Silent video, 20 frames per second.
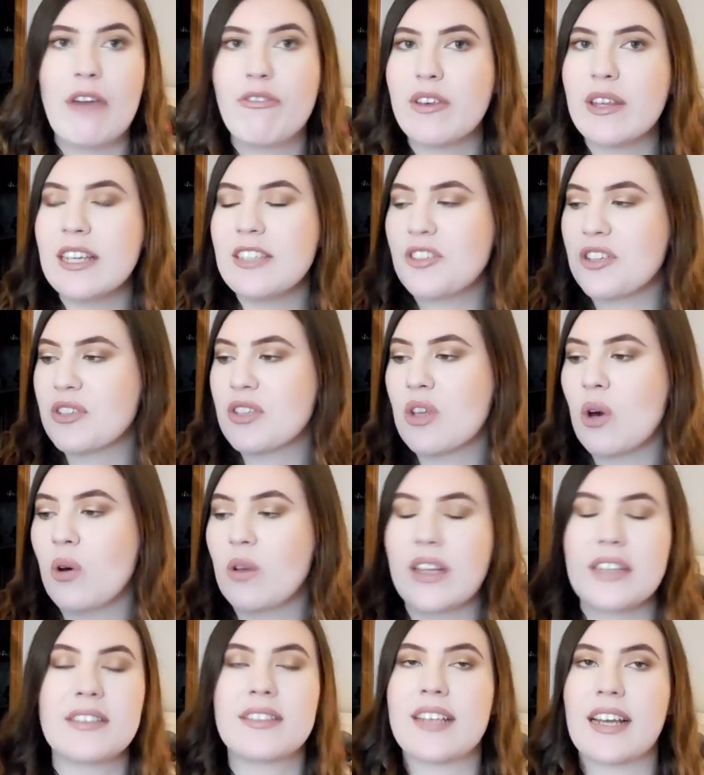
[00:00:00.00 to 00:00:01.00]
I feel like just the
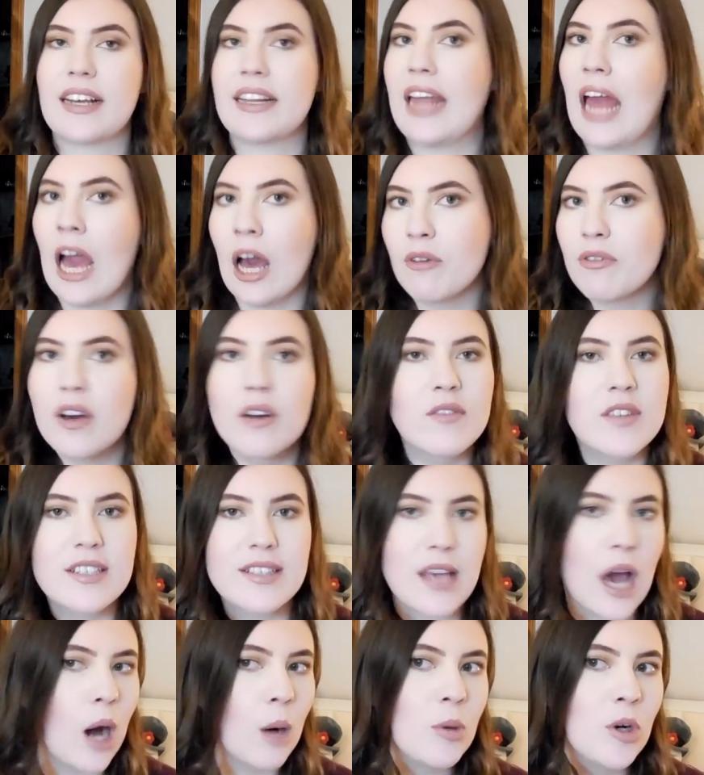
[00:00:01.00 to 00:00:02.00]
whole like second half of
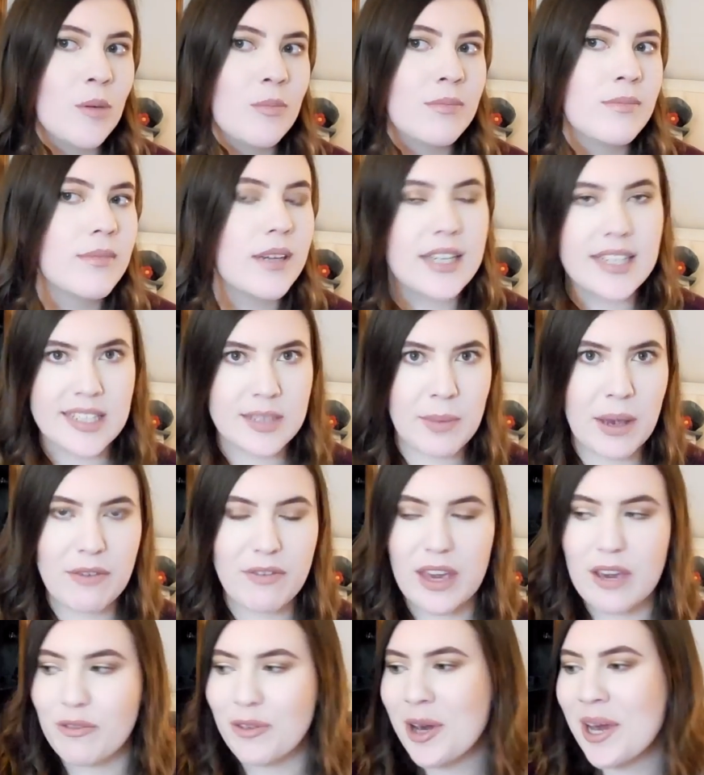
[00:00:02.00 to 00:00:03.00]
this album is my
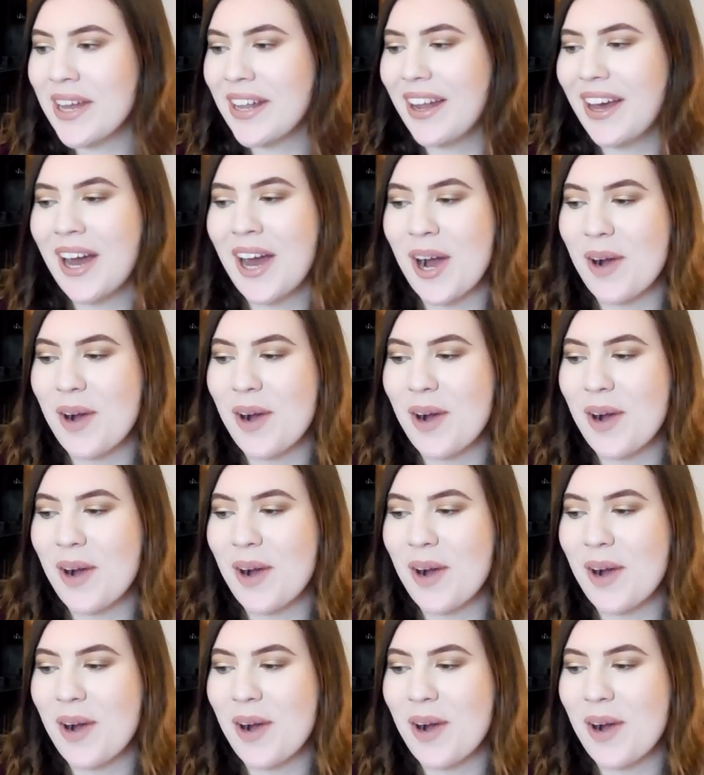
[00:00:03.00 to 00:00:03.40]
favorite.